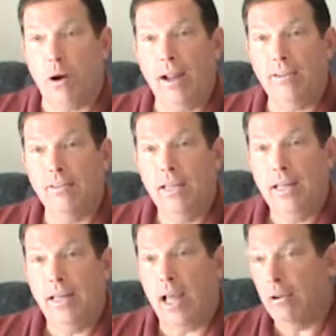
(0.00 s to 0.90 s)
right?
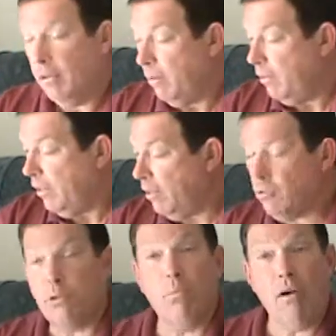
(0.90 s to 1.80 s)
Now,
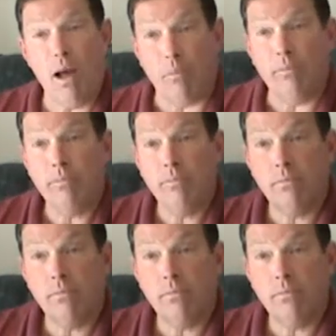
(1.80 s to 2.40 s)
here's the problem.